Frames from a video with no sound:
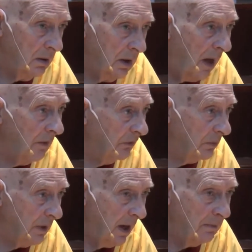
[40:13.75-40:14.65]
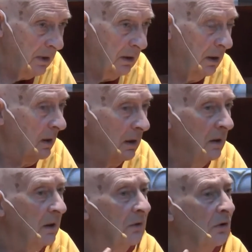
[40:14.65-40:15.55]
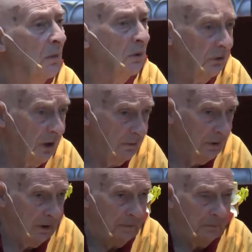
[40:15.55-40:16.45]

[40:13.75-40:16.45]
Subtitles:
others to be happy, there's so much suffering.